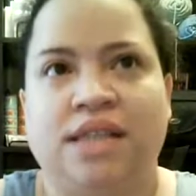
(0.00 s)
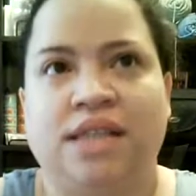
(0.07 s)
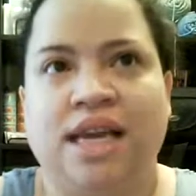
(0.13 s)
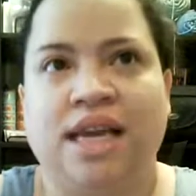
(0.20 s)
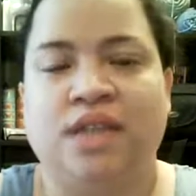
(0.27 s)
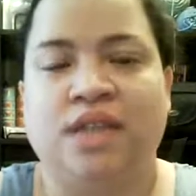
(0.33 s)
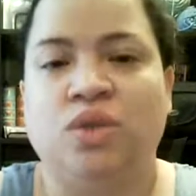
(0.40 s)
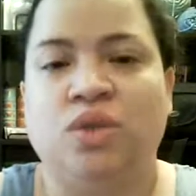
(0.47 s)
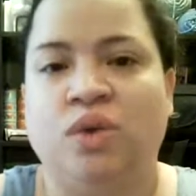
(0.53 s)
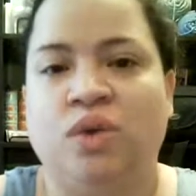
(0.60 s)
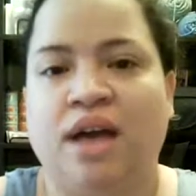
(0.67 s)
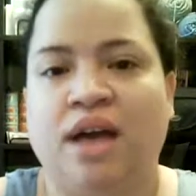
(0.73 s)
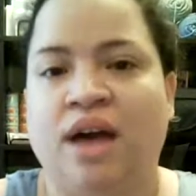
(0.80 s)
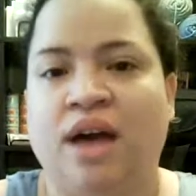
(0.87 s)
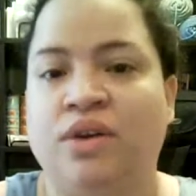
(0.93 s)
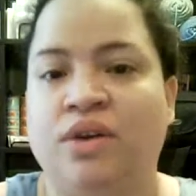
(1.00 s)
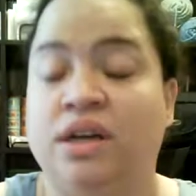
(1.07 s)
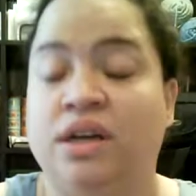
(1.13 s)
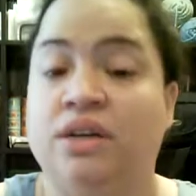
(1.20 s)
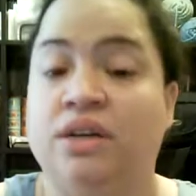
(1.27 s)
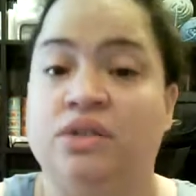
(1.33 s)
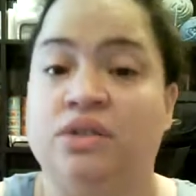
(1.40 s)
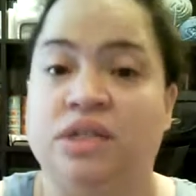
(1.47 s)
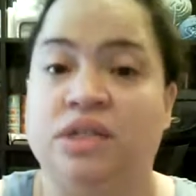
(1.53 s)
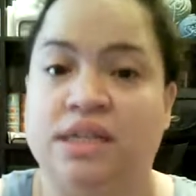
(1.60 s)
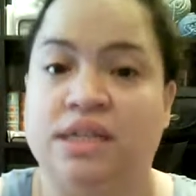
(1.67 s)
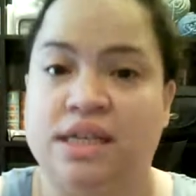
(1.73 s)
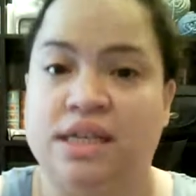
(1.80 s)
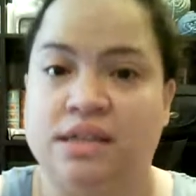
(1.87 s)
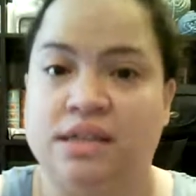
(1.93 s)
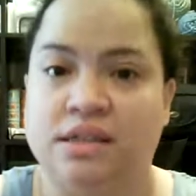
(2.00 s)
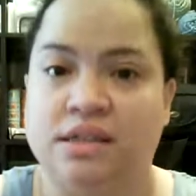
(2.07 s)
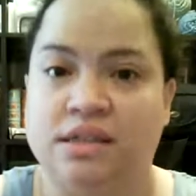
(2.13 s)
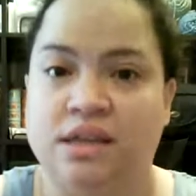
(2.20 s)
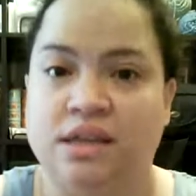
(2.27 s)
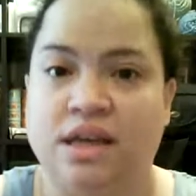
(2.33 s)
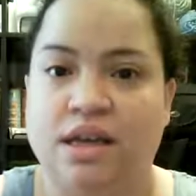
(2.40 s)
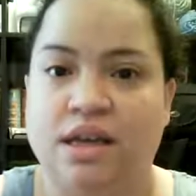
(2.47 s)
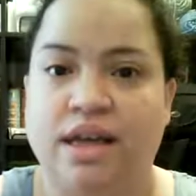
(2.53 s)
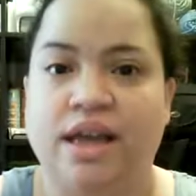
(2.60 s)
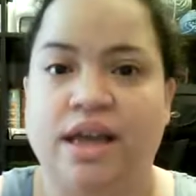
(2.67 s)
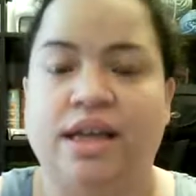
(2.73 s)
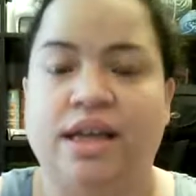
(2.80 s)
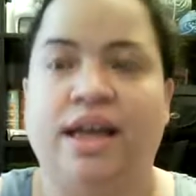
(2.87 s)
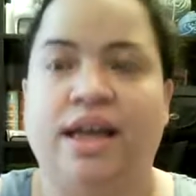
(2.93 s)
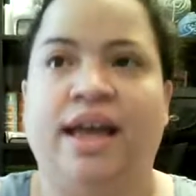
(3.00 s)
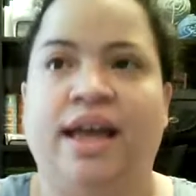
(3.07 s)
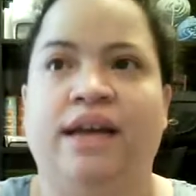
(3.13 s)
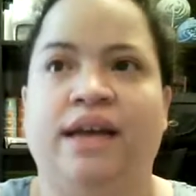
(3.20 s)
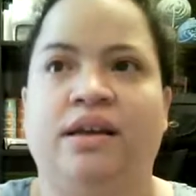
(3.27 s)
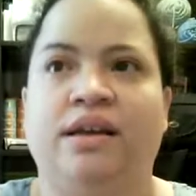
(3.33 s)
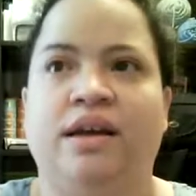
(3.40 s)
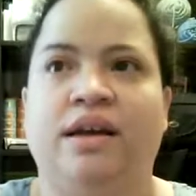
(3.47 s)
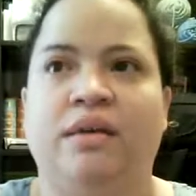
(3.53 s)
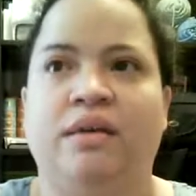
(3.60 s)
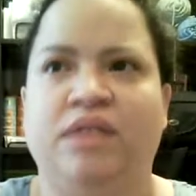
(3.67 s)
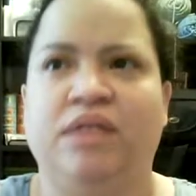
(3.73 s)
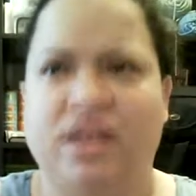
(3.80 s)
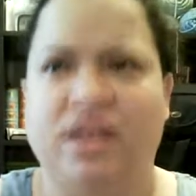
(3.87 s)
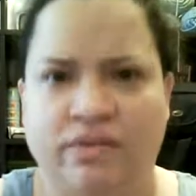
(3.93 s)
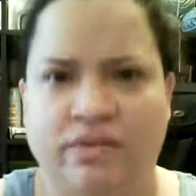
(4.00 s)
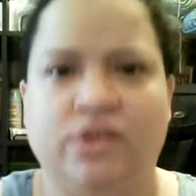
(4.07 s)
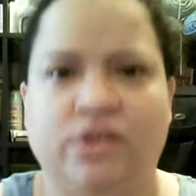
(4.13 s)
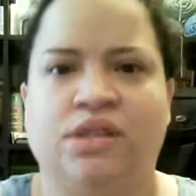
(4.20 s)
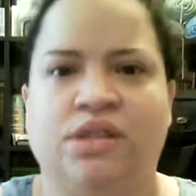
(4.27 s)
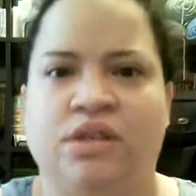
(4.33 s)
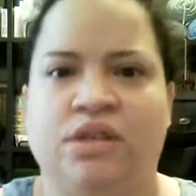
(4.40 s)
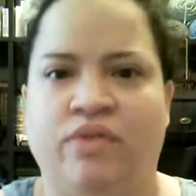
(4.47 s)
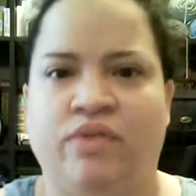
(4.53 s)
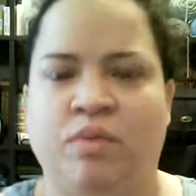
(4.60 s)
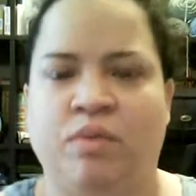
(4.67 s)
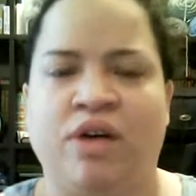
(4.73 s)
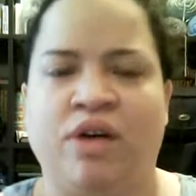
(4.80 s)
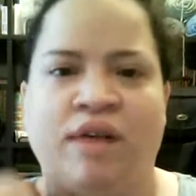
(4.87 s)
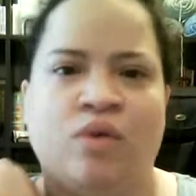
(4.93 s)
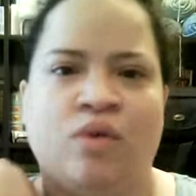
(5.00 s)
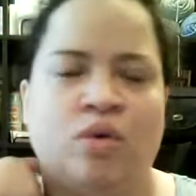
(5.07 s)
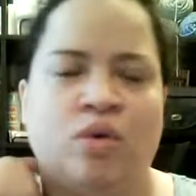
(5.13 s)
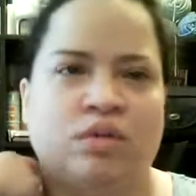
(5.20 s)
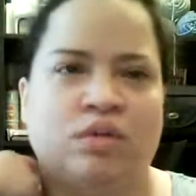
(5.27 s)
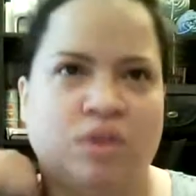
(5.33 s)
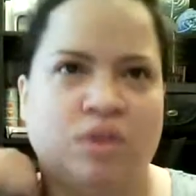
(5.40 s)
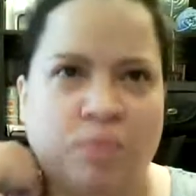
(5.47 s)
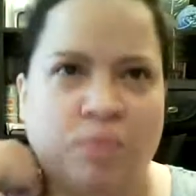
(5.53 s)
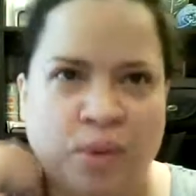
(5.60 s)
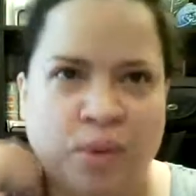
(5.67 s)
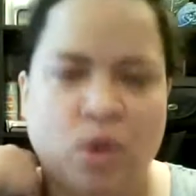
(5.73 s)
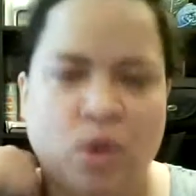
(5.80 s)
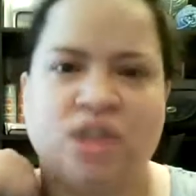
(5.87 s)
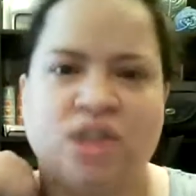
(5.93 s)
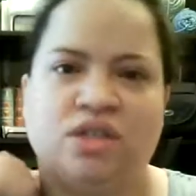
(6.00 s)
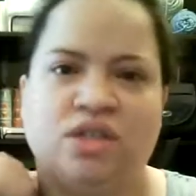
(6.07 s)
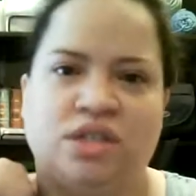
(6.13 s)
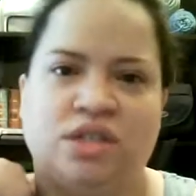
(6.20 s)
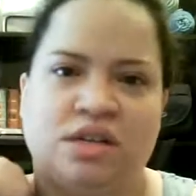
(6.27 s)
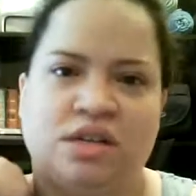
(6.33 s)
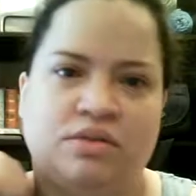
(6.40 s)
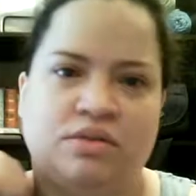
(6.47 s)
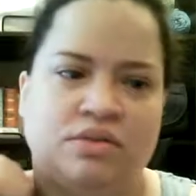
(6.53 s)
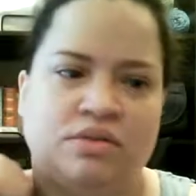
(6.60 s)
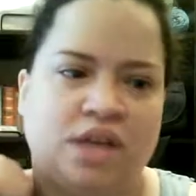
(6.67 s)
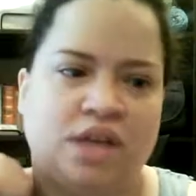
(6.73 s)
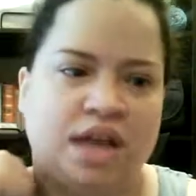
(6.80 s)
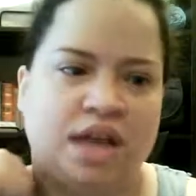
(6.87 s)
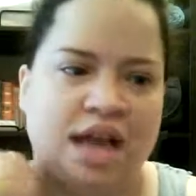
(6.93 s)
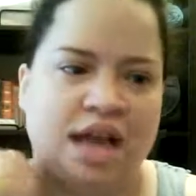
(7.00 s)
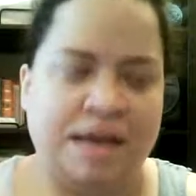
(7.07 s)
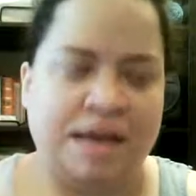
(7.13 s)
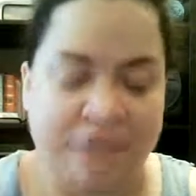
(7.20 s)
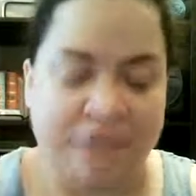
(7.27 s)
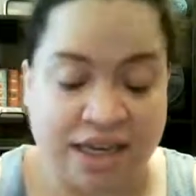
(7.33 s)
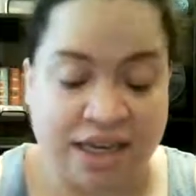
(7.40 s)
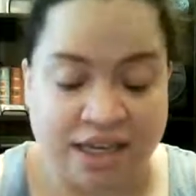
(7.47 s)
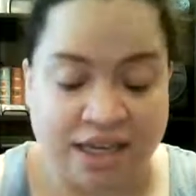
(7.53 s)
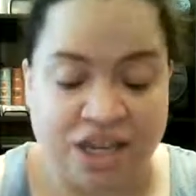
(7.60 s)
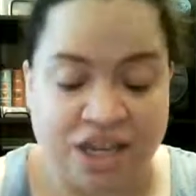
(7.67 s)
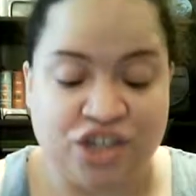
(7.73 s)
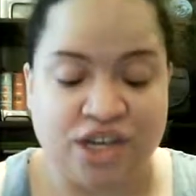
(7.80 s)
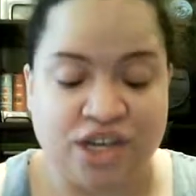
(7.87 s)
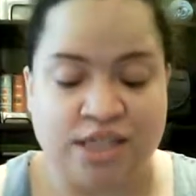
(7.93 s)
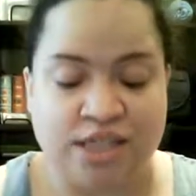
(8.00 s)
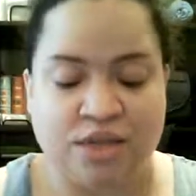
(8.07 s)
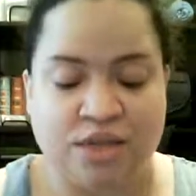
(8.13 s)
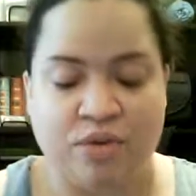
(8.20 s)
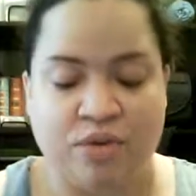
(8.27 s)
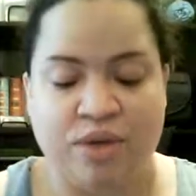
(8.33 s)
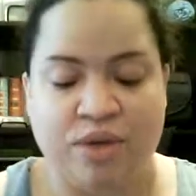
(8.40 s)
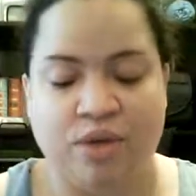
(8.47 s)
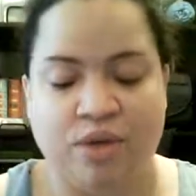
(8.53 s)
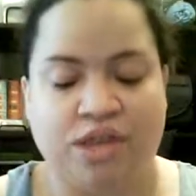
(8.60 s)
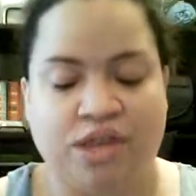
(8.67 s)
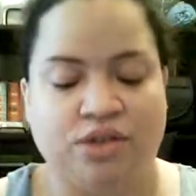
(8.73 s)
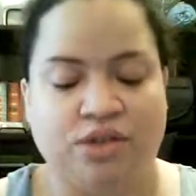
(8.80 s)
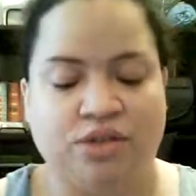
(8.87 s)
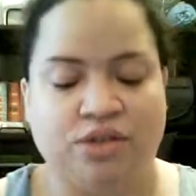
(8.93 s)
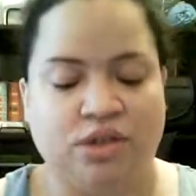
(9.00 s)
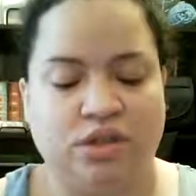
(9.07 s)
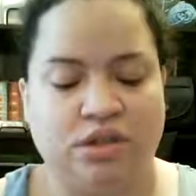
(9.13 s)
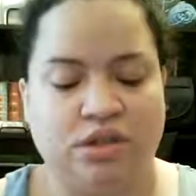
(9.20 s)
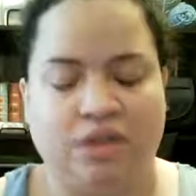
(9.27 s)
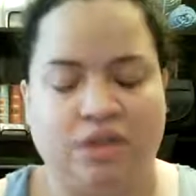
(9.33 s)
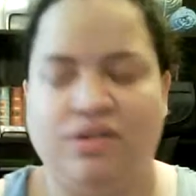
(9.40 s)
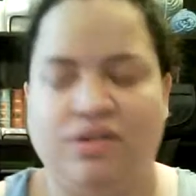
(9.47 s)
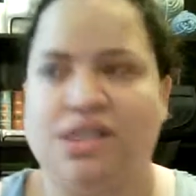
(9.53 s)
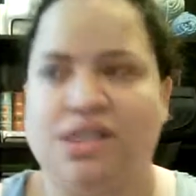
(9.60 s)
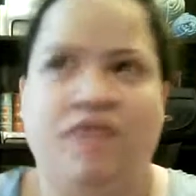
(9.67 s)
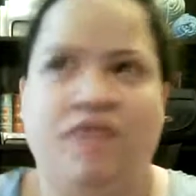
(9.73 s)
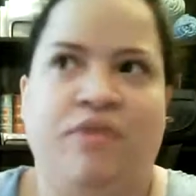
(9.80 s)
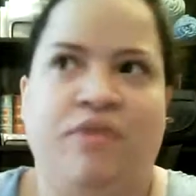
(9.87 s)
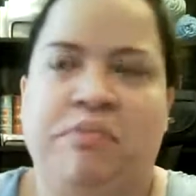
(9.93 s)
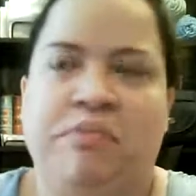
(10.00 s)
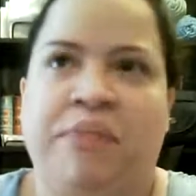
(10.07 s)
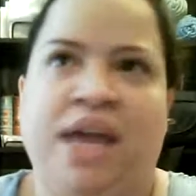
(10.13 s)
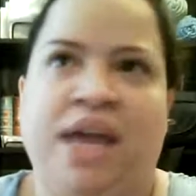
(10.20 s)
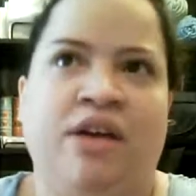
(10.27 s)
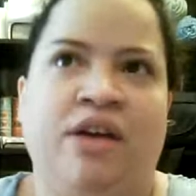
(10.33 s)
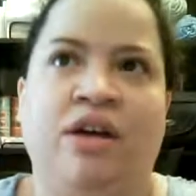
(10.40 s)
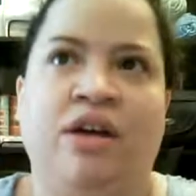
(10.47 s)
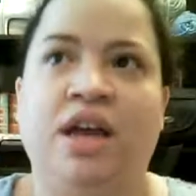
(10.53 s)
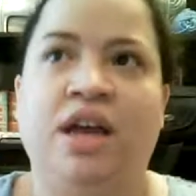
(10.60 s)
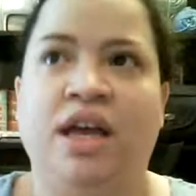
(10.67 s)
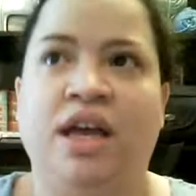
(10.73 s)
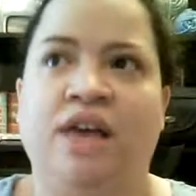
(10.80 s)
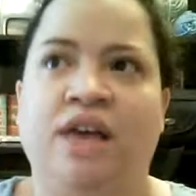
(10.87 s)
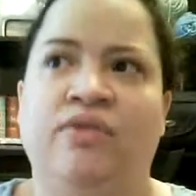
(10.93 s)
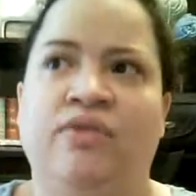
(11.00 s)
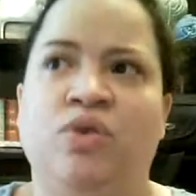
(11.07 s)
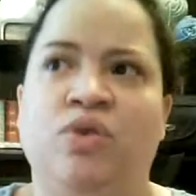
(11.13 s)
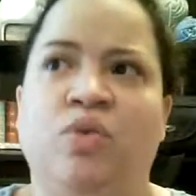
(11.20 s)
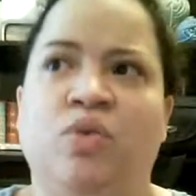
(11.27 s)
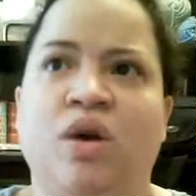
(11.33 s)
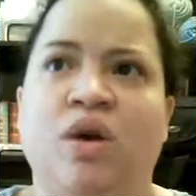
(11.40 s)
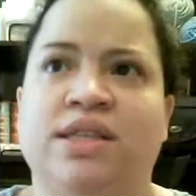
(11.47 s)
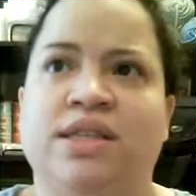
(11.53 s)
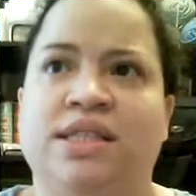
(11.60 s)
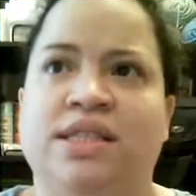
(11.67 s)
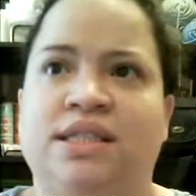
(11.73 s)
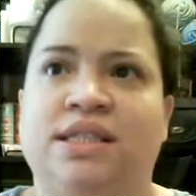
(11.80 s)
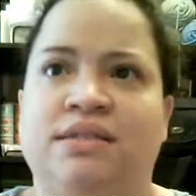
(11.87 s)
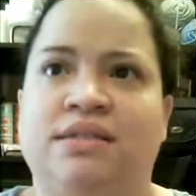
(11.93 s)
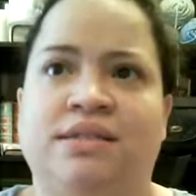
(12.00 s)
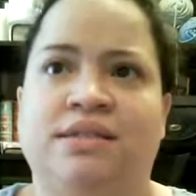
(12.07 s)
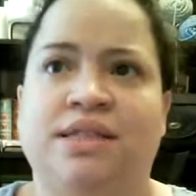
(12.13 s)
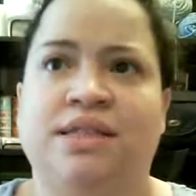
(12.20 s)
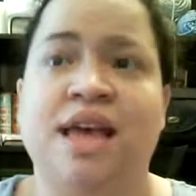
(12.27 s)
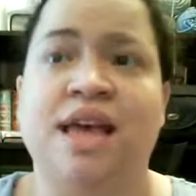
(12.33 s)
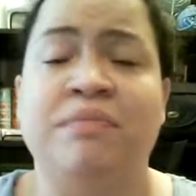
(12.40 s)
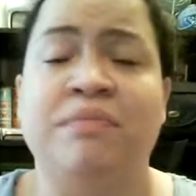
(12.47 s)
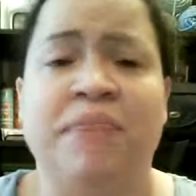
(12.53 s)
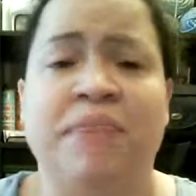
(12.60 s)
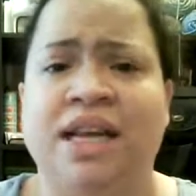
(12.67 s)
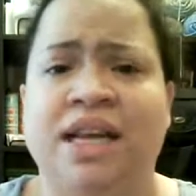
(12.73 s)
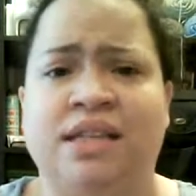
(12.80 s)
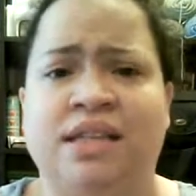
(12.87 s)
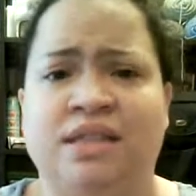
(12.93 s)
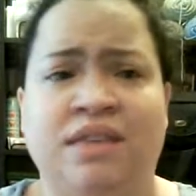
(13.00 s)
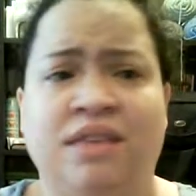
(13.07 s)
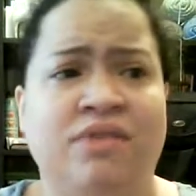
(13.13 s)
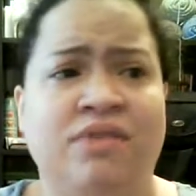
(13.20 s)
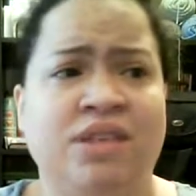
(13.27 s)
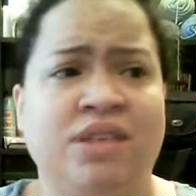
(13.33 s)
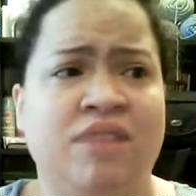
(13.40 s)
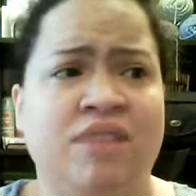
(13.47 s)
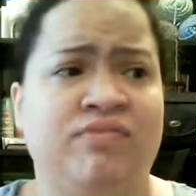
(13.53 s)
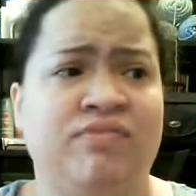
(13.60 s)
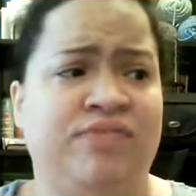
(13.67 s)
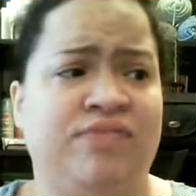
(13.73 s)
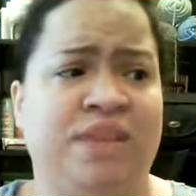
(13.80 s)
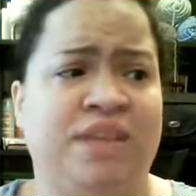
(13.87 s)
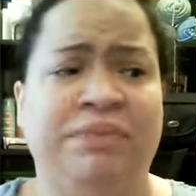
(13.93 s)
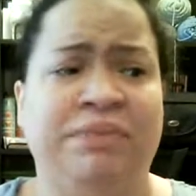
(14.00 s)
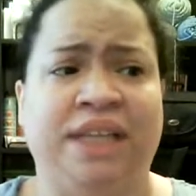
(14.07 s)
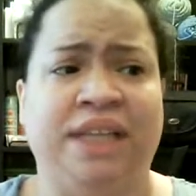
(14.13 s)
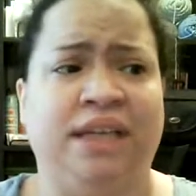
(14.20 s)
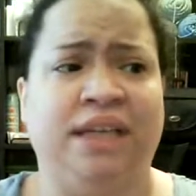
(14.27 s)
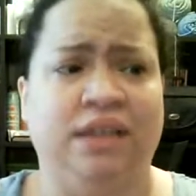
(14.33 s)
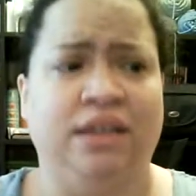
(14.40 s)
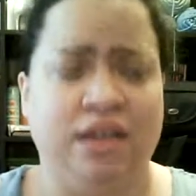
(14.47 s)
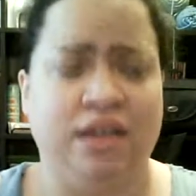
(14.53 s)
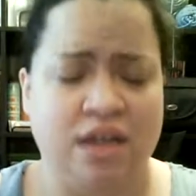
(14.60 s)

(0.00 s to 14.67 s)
take into account your little successes and give yourself a bravo. Applaud yourself. I'm getting keychains at Weight Watchers. Give yourself a bear. If you walk 10 minutes, give yourself something.